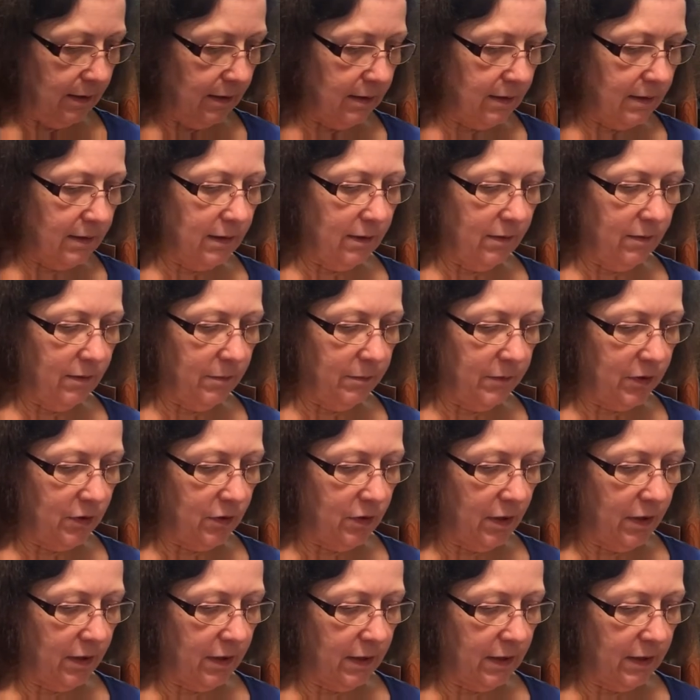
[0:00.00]
So let me
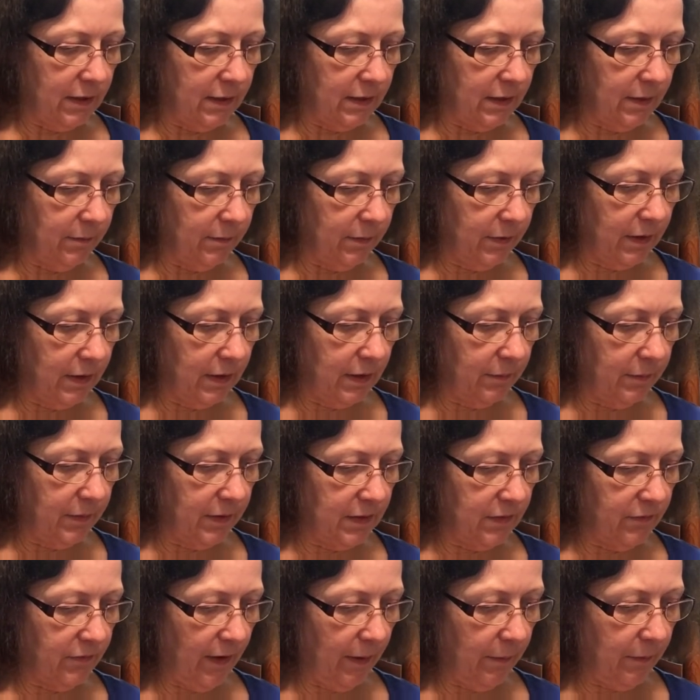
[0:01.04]
try this. Put another
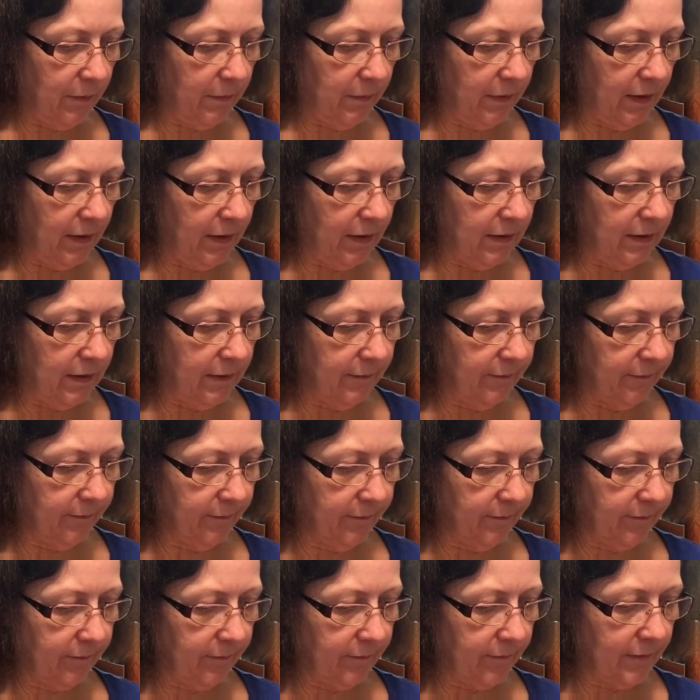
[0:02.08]
piece of fabric behind
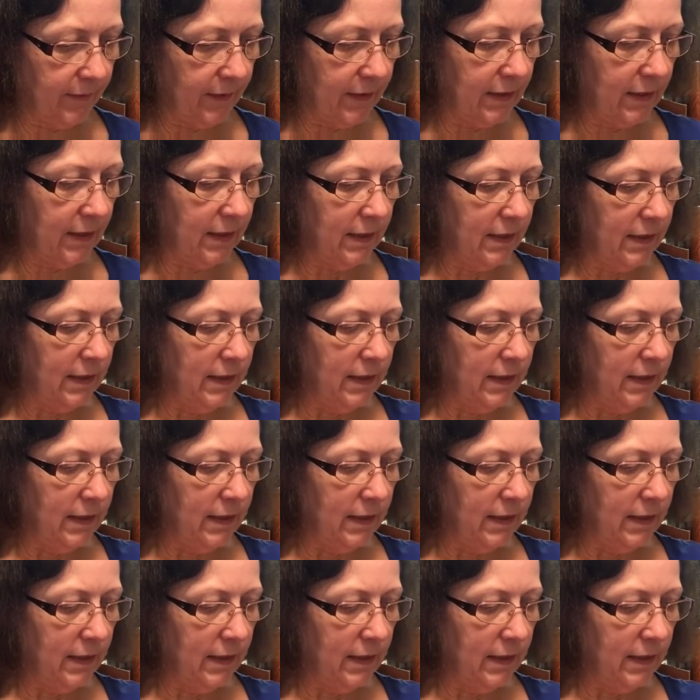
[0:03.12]
it.